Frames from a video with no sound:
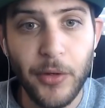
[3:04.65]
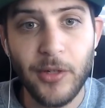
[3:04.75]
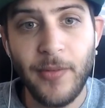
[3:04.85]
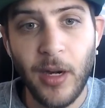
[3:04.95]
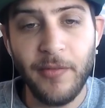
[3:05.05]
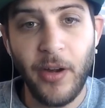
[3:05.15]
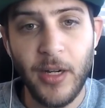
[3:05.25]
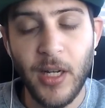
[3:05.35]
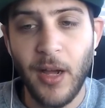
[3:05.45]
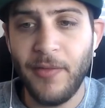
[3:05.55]
is very, very
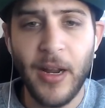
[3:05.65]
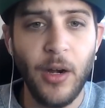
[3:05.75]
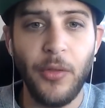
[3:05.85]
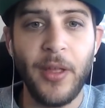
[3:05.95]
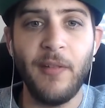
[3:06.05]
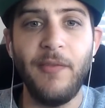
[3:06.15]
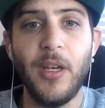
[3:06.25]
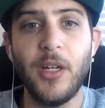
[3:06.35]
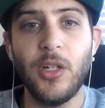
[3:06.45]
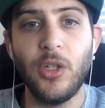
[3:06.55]
tough, and I don't think a
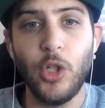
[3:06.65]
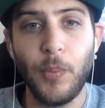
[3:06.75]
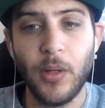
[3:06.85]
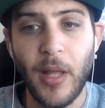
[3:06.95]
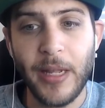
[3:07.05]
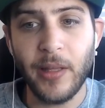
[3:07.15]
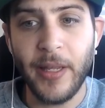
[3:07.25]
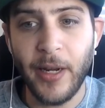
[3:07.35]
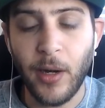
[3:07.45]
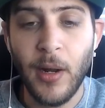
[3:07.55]
finish is super likely
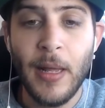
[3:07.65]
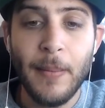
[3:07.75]
here.